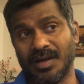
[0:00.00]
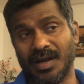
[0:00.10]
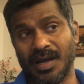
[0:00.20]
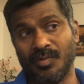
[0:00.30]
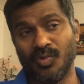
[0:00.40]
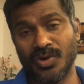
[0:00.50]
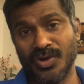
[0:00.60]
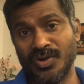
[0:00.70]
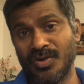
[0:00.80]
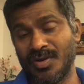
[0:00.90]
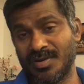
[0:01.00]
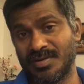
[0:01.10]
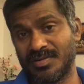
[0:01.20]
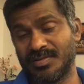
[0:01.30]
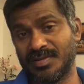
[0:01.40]
I would not
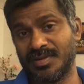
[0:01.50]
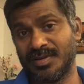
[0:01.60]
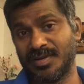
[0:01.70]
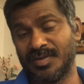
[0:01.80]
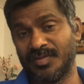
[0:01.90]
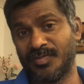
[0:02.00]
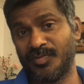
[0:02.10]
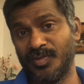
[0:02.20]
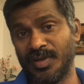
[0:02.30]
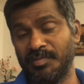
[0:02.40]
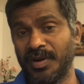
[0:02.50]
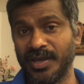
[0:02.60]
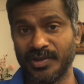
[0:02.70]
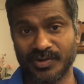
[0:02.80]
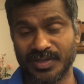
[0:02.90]
uh, fully buy
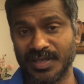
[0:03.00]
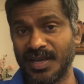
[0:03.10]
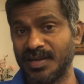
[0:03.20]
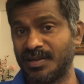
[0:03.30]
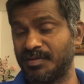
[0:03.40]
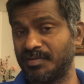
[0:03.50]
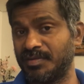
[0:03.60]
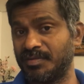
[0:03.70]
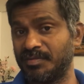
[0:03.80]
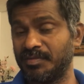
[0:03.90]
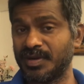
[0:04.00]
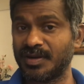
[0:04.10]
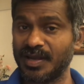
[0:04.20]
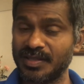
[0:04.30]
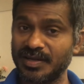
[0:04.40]
into that, but
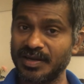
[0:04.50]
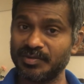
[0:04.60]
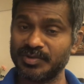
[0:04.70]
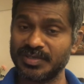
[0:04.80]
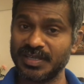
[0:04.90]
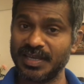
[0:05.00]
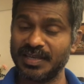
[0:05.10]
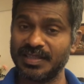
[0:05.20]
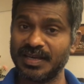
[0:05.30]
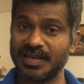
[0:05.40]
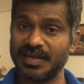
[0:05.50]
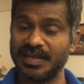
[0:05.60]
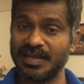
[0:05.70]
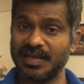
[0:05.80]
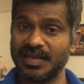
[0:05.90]
rather I would say that
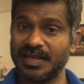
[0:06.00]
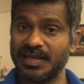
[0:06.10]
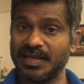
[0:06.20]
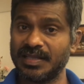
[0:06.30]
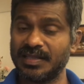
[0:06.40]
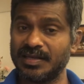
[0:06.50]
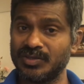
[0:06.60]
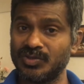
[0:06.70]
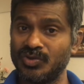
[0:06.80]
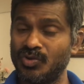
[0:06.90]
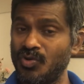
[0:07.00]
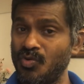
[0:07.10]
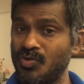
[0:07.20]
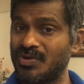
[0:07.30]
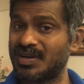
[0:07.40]
there is
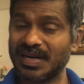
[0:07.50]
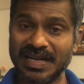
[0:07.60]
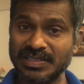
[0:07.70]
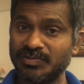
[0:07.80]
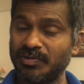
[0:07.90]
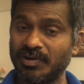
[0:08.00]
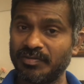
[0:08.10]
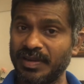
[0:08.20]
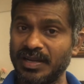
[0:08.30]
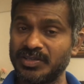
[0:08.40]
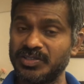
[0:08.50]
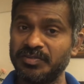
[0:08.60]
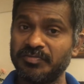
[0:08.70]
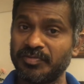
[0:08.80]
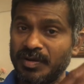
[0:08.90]
no transfer of energy
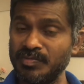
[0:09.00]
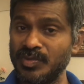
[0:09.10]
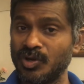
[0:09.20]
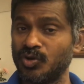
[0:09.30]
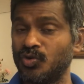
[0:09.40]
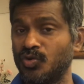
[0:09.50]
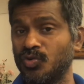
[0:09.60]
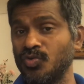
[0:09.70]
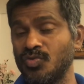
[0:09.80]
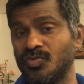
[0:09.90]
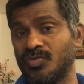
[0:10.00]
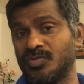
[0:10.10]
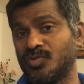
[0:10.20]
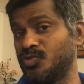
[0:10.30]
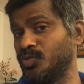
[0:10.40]
from the Guru
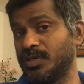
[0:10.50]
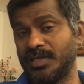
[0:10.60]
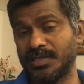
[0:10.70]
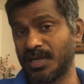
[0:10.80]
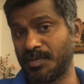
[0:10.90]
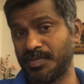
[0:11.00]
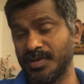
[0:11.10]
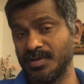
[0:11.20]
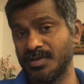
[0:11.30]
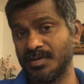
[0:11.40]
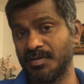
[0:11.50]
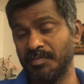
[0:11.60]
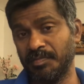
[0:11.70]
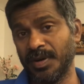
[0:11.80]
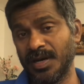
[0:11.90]
to the disciple,
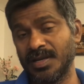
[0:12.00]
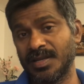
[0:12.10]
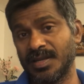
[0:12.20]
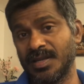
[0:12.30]
but